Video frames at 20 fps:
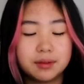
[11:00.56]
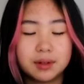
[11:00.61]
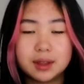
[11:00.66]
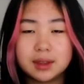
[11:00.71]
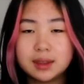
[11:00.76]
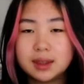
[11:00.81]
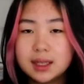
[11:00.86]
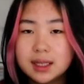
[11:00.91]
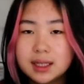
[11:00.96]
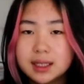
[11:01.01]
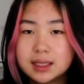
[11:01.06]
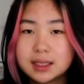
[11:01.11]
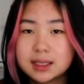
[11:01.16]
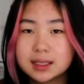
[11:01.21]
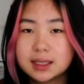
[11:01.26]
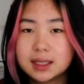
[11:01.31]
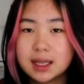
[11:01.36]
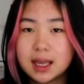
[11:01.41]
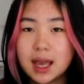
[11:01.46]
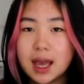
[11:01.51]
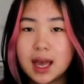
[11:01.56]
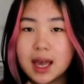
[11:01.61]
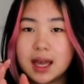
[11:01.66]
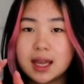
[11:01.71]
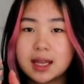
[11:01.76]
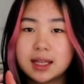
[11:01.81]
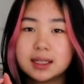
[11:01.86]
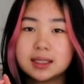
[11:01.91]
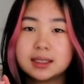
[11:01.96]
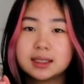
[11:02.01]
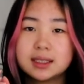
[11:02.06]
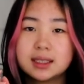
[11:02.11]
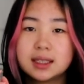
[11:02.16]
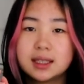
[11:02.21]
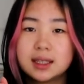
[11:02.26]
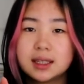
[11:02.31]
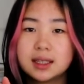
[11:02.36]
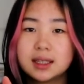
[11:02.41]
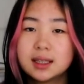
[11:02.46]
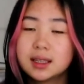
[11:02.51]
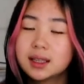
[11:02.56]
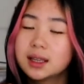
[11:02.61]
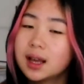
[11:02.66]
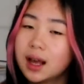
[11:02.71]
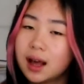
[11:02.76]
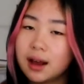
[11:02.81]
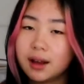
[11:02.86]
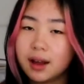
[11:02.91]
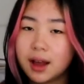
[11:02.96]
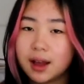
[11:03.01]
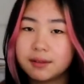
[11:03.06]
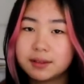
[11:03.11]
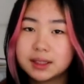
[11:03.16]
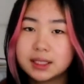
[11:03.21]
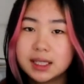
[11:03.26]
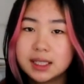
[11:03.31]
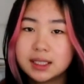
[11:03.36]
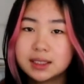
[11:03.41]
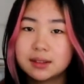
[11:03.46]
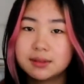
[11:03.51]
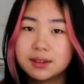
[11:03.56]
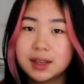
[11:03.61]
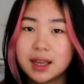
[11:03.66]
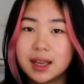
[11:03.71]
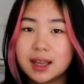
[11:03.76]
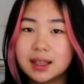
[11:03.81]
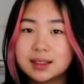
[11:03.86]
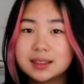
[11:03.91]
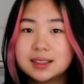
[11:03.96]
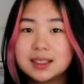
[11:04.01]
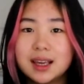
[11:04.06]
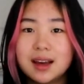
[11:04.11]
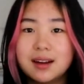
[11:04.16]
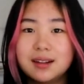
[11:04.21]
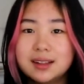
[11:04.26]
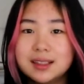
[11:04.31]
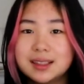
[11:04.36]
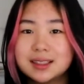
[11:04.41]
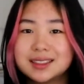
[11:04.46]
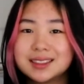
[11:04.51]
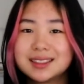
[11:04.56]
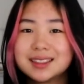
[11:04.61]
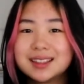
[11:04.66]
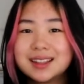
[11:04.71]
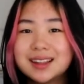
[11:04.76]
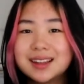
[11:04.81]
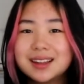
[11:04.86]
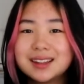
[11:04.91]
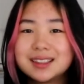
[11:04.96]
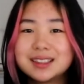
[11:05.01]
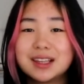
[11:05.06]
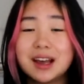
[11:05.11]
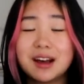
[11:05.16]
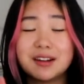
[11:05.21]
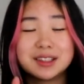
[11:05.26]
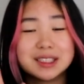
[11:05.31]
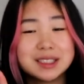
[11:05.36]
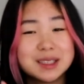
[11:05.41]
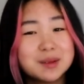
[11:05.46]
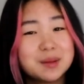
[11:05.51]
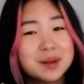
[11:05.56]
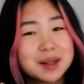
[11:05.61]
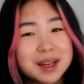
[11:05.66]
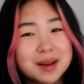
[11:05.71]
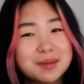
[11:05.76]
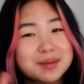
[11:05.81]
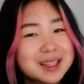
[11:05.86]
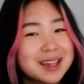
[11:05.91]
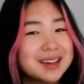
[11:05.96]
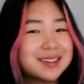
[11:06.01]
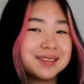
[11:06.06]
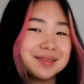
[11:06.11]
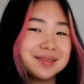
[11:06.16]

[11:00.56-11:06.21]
with this, and I'll have a taste of it and see how it is. So I'll see you when it comes out.